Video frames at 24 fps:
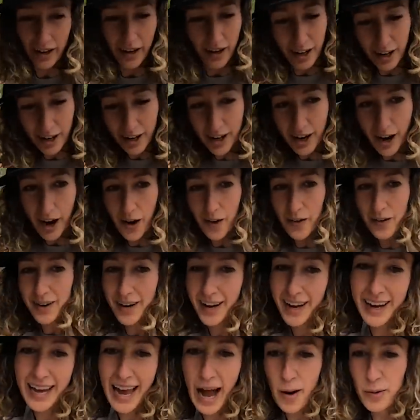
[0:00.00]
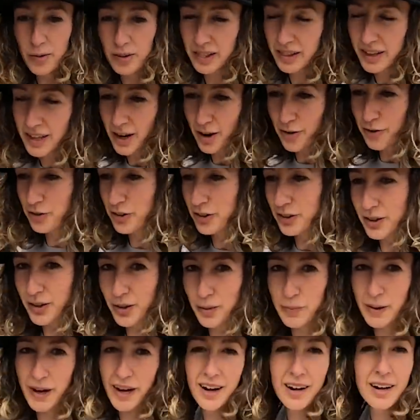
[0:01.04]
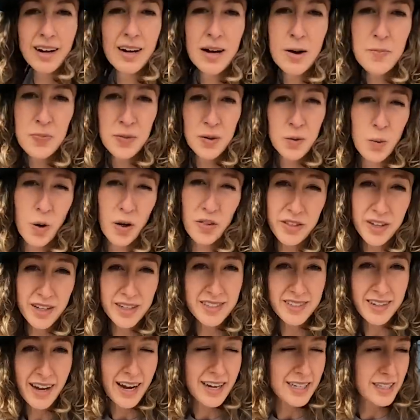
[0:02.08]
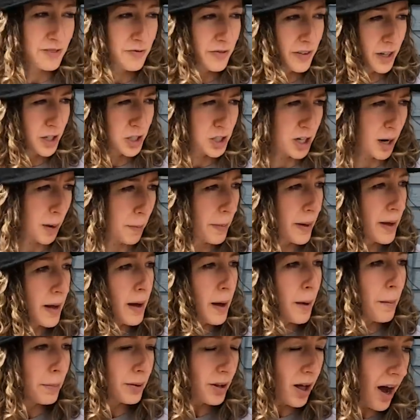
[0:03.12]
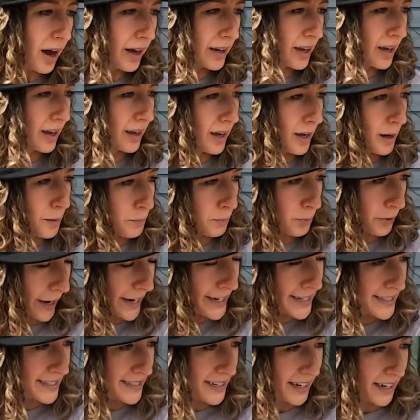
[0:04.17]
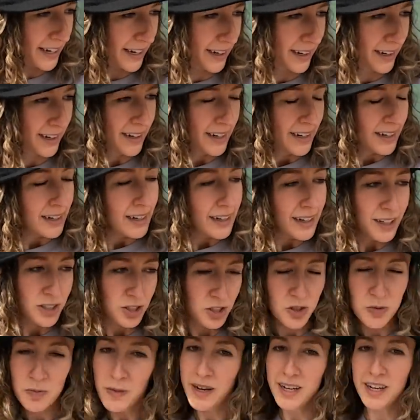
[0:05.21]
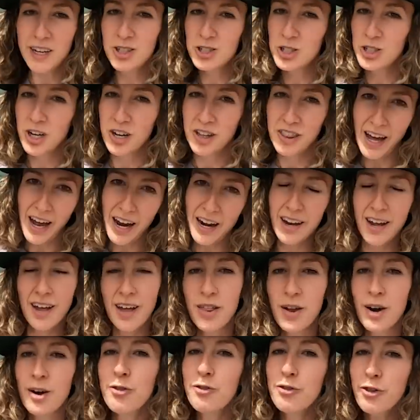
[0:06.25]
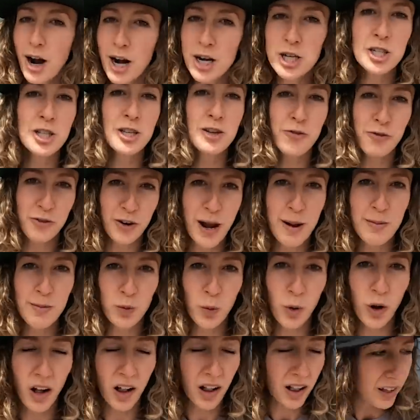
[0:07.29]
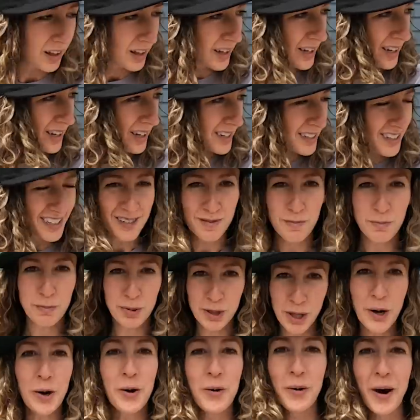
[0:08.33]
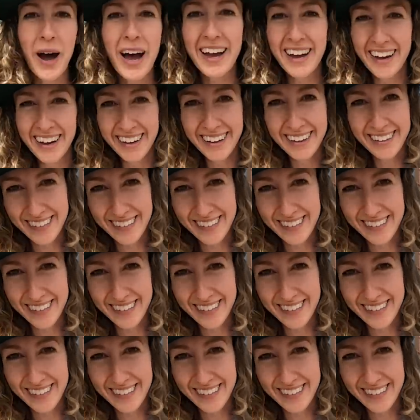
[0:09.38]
to let her go and hang out with Leo for a little bit while these guys finish up blocking and bracing and just making sure that their freshly framed wall doesn't blow away.